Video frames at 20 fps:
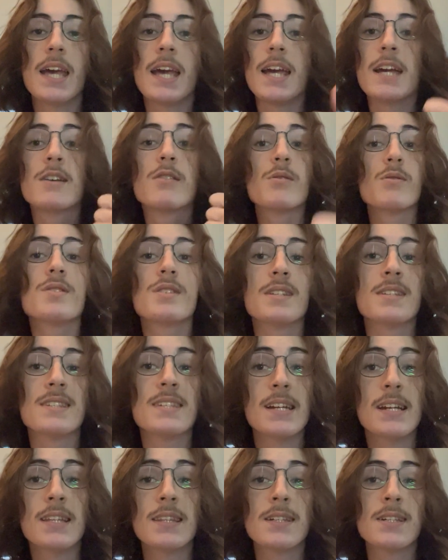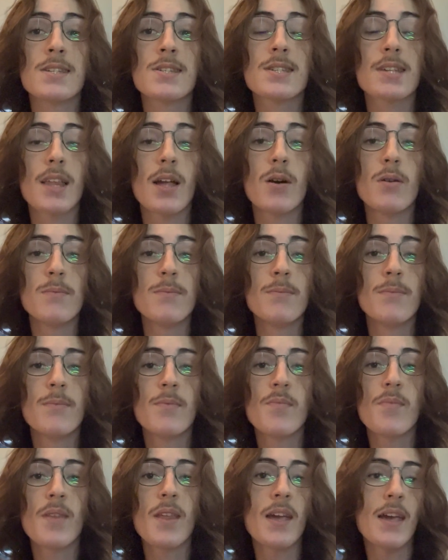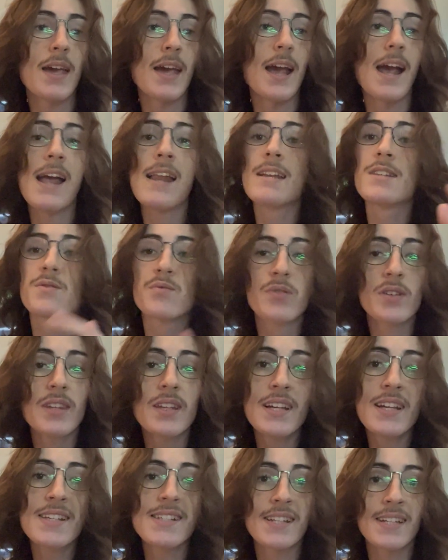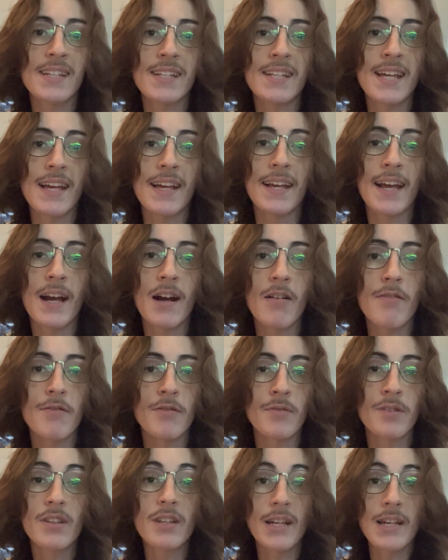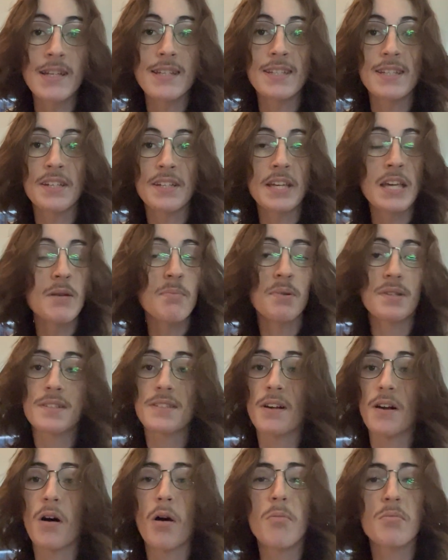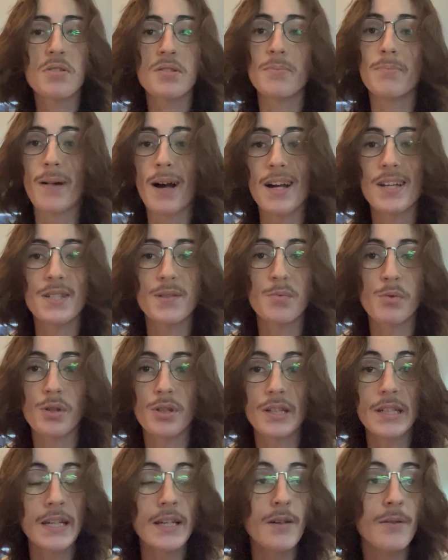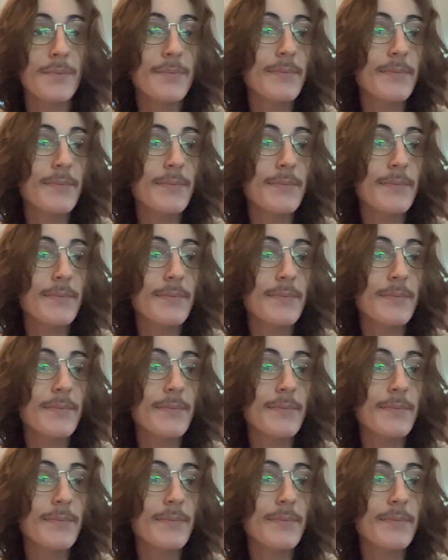It grows insanely slow, and it's really easy to take care of and really easy to keep. It's almost impossible to kill.